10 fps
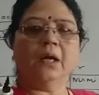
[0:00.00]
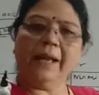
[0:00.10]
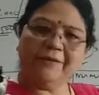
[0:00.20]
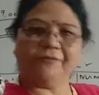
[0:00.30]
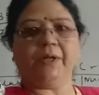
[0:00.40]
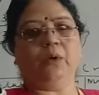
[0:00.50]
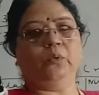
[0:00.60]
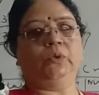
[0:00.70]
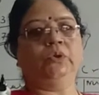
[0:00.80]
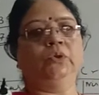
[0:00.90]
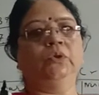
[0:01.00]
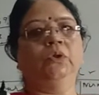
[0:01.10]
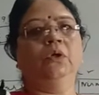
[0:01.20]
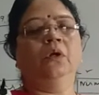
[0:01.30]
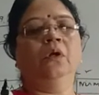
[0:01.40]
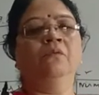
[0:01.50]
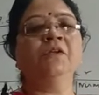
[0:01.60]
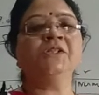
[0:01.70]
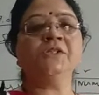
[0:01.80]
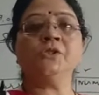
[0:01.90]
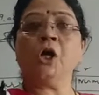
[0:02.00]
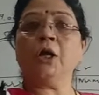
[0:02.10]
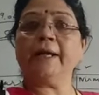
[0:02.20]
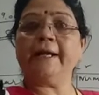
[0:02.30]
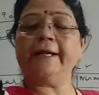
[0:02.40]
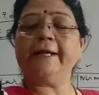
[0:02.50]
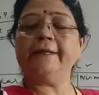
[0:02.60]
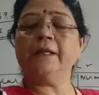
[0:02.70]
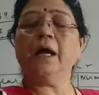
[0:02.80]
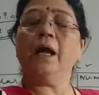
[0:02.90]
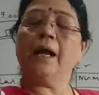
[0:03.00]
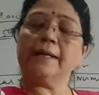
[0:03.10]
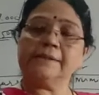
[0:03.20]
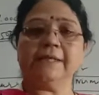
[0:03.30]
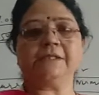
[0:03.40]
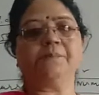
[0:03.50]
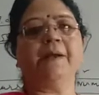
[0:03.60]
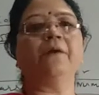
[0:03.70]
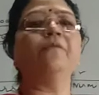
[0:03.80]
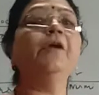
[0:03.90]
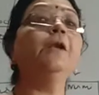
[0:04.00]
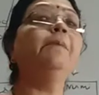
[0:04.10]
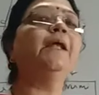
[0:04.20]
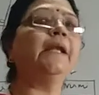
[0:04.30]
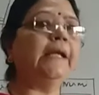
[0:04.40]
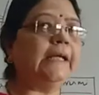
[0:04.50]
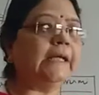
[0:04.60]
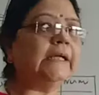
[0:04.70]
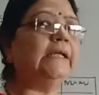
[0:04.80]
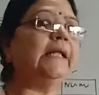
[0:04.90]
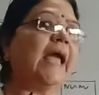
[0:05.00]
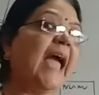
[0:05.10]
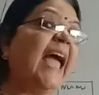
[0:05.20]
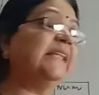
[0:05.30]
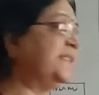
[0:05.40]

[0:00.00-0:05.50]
left out, which is not added in the adjustment, will be returned as